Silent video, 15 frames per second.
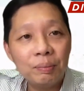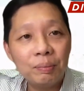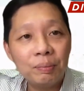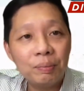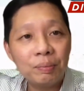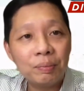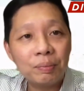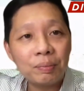
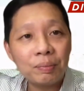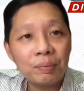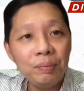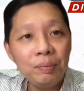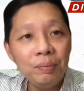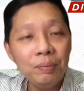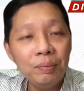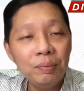
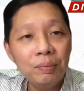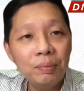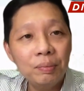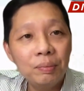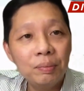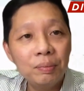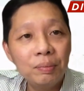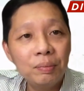
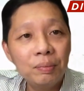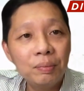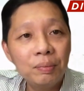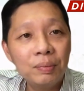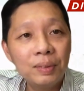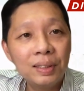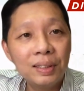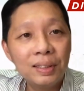
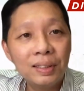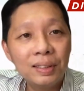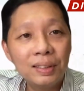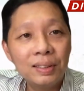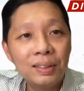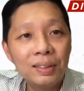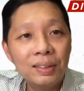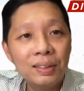
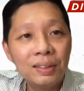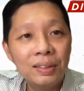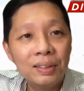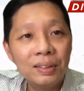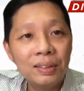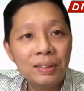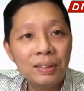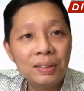
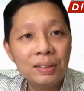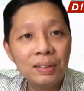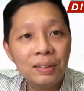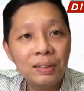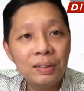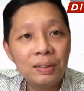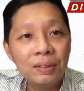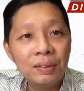
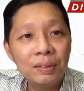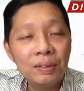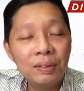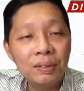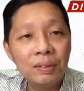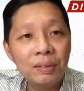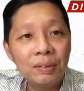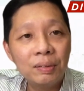
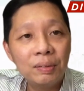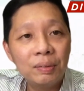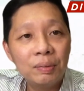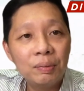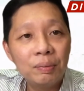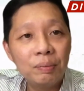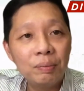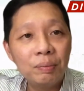
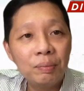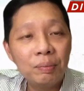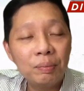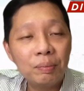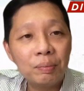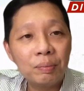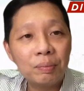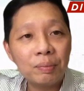
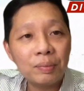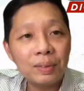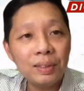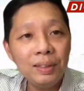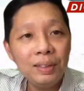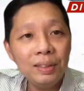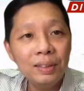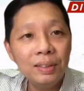
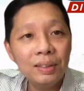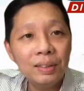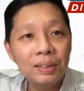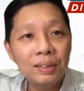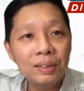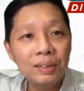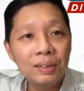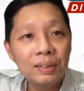
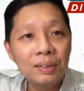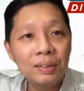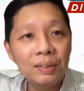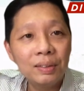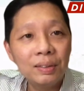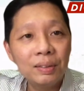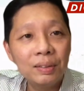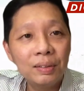(not speaking)